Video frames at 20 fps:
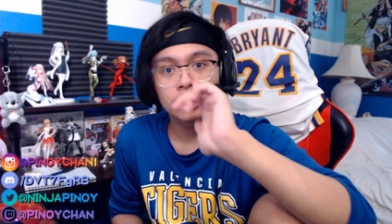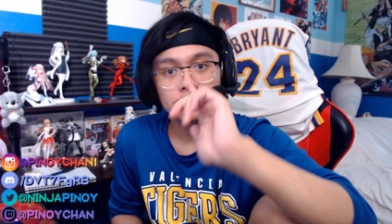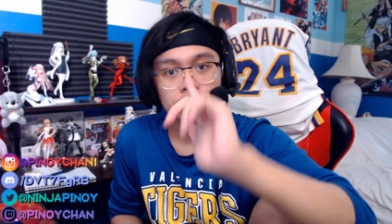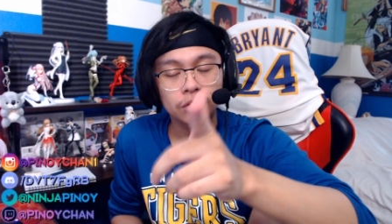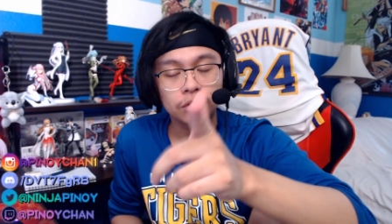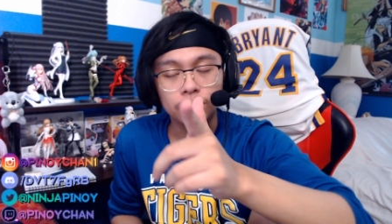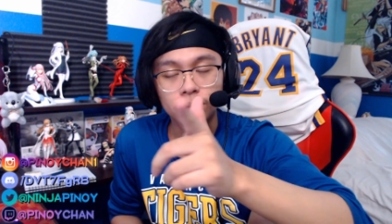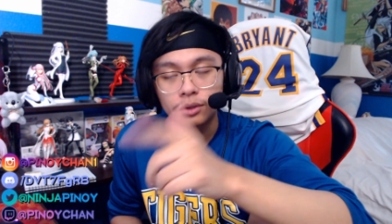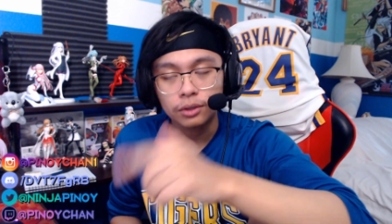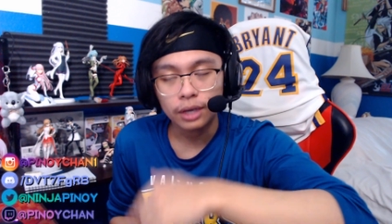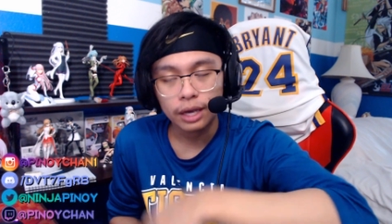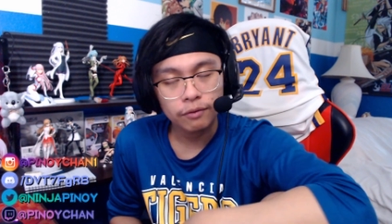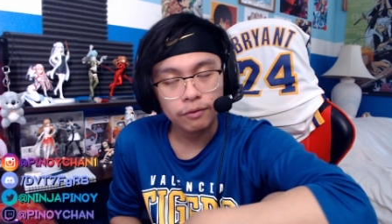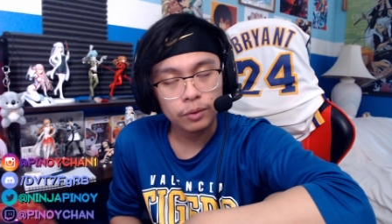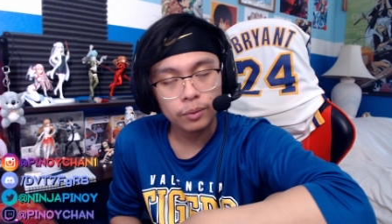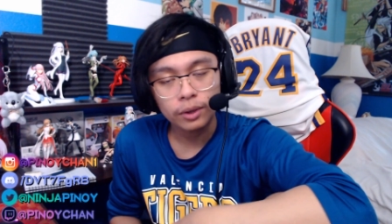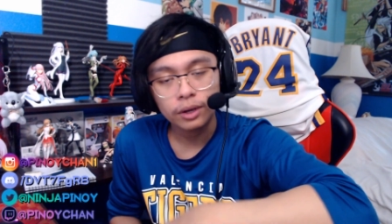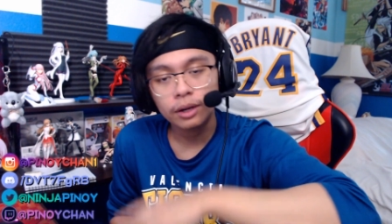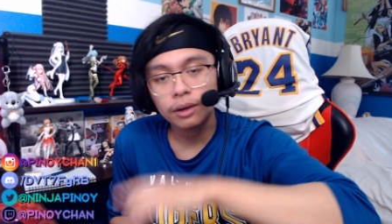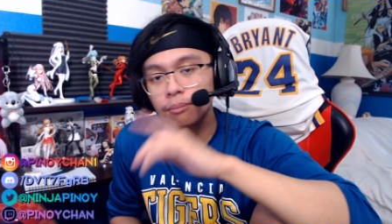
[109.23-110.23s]
So
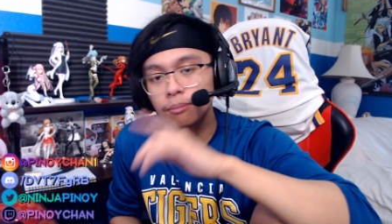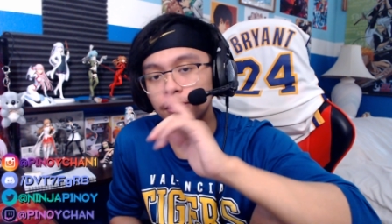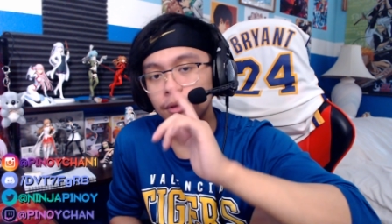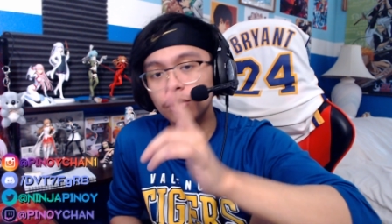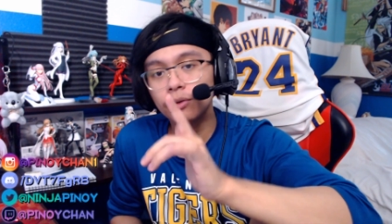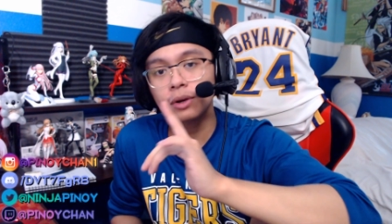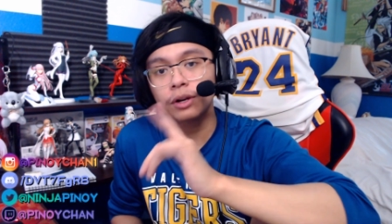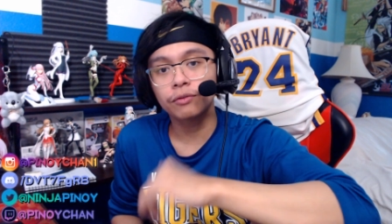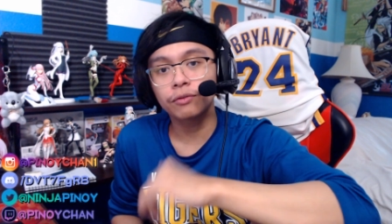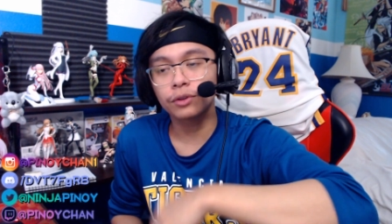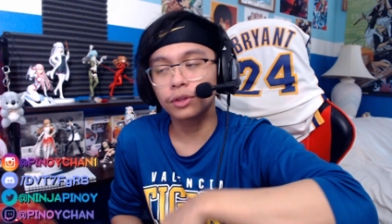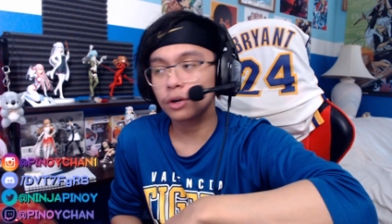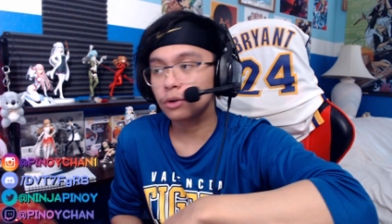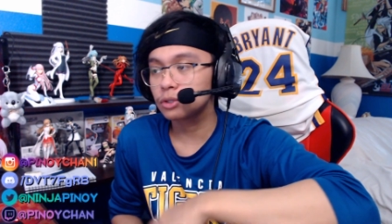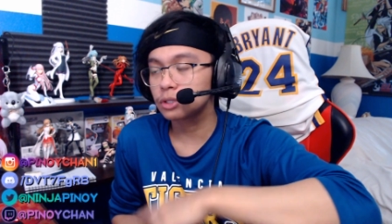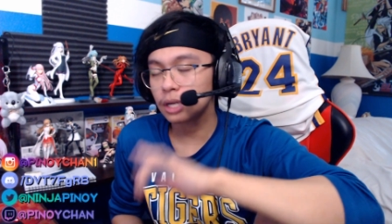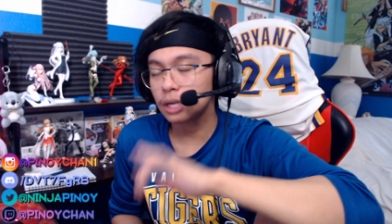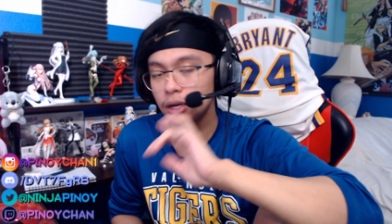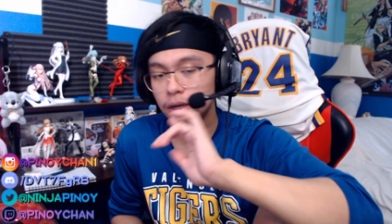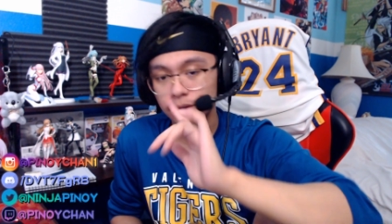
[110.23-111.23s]
everyone, be ready for
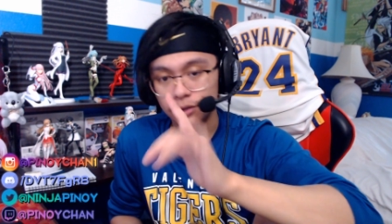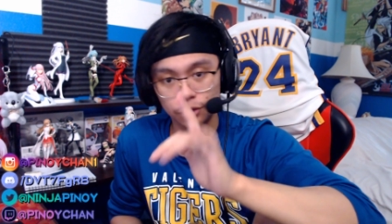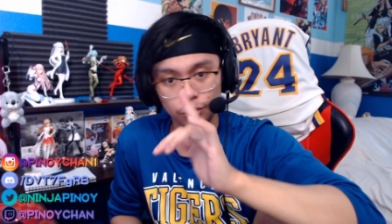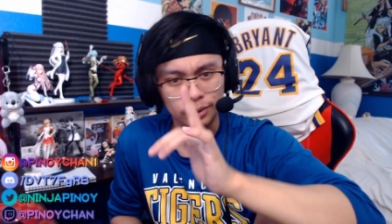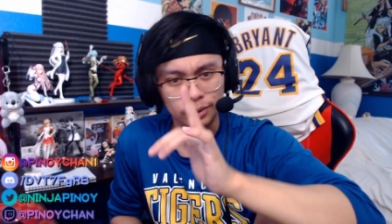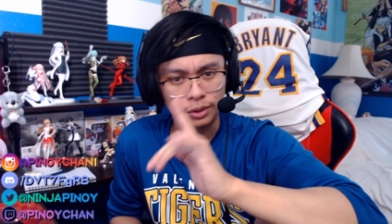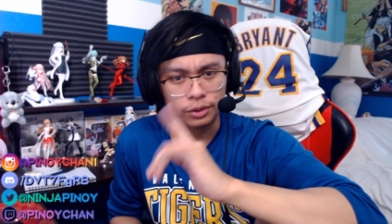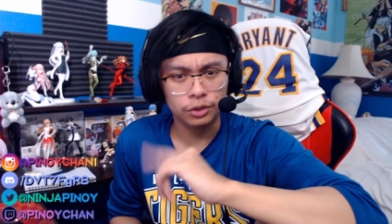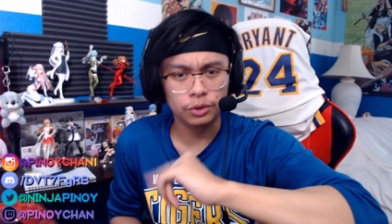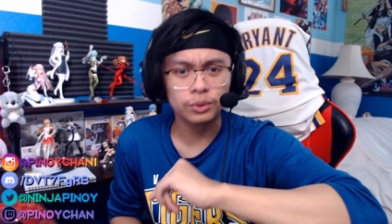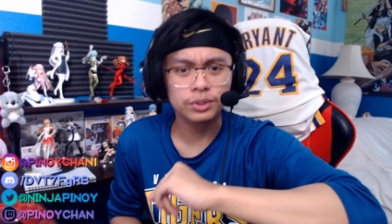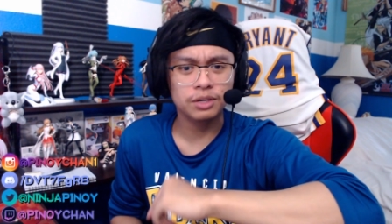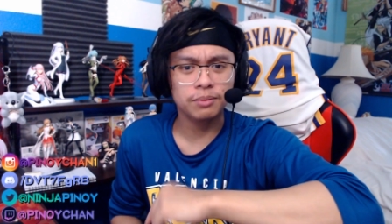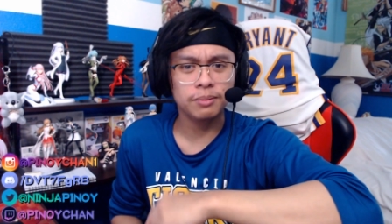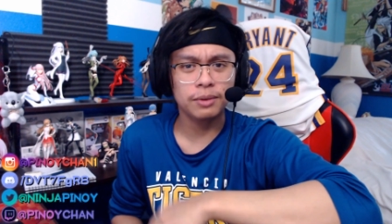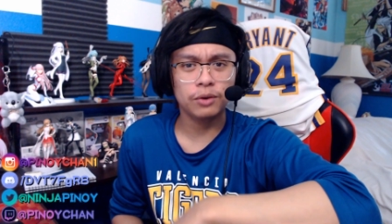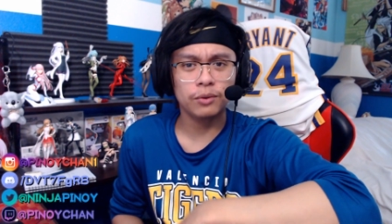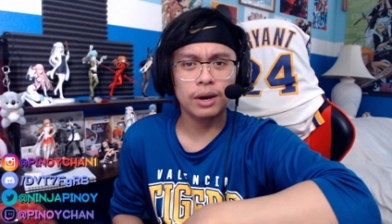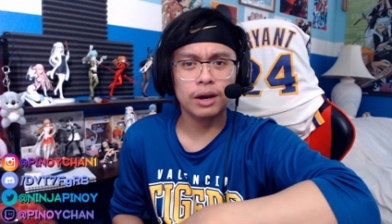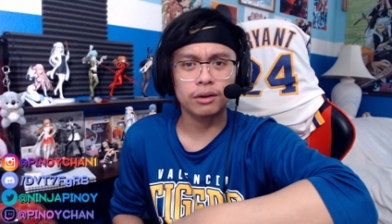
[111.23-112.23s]
those. You'll see
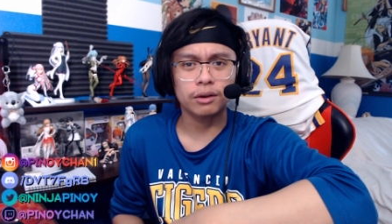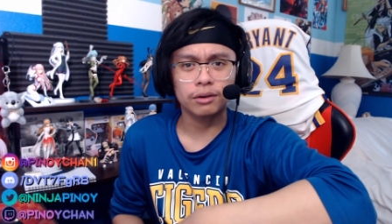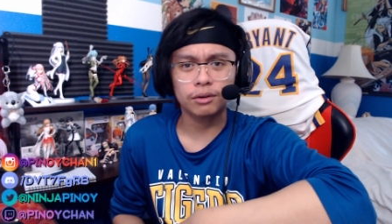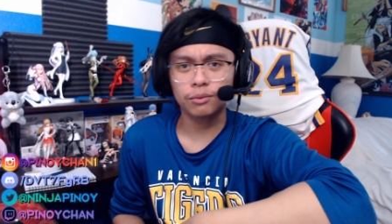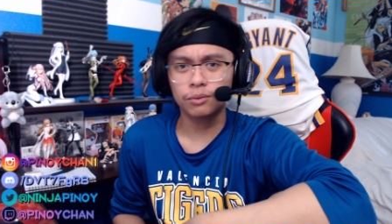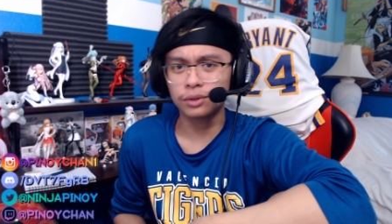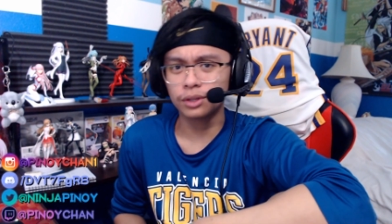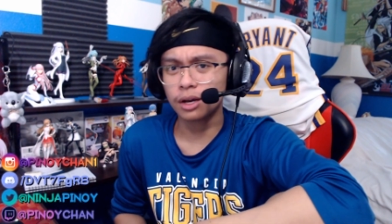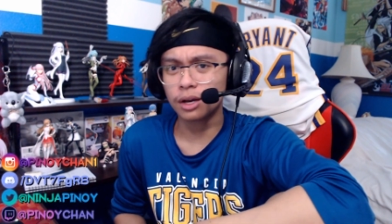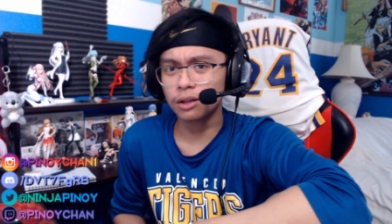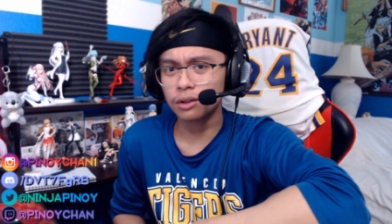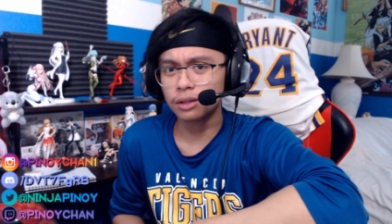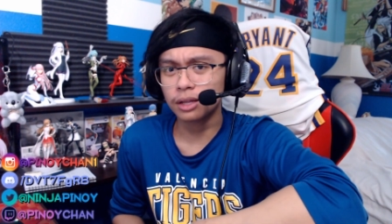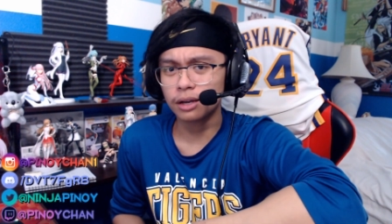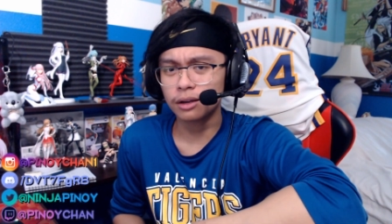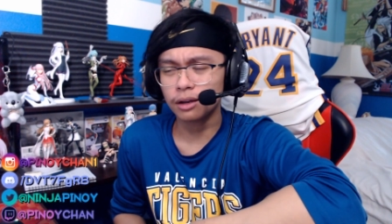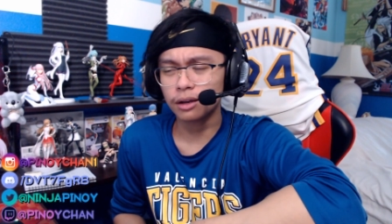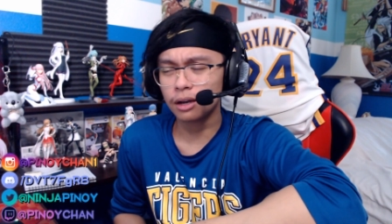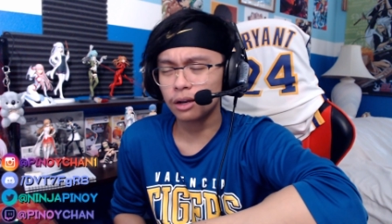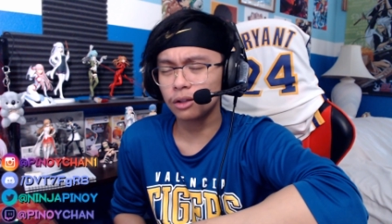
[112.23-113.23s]
me around with
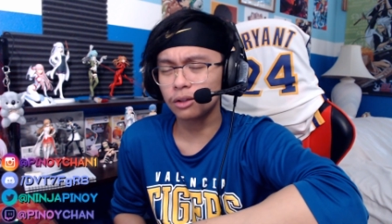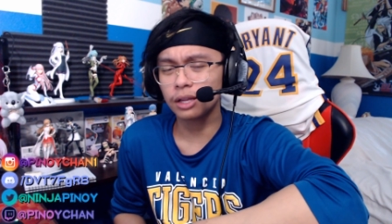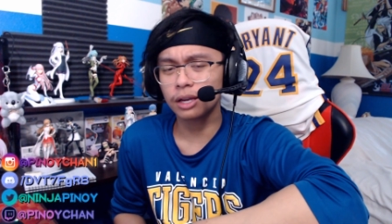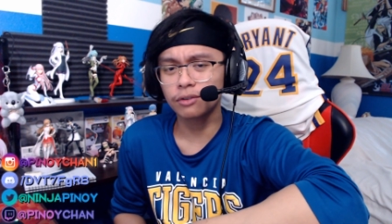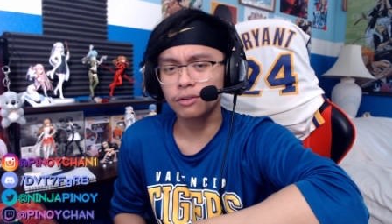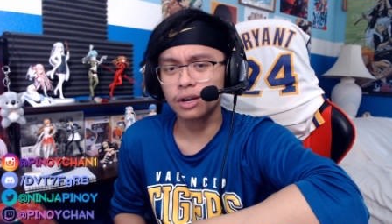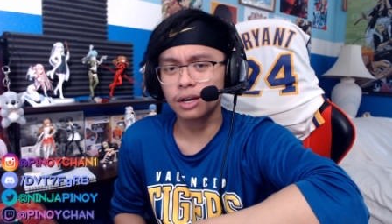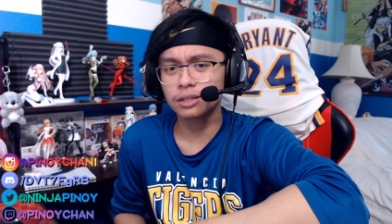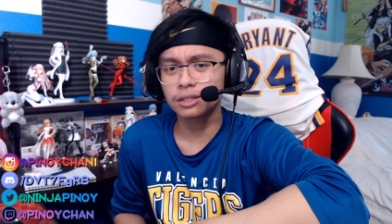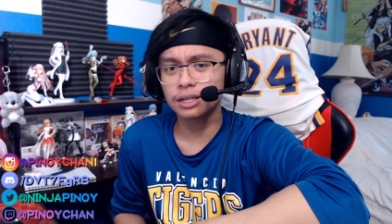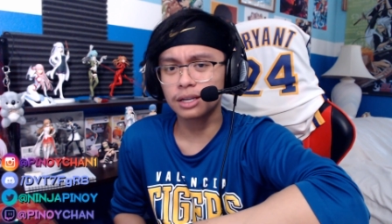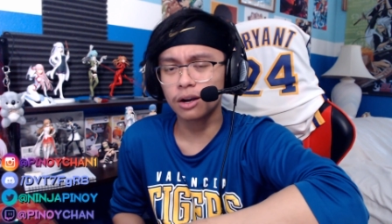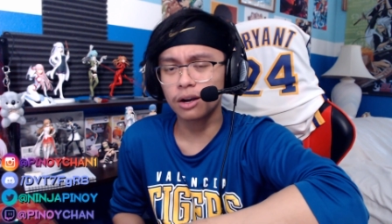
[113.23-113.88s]
HoloLive content,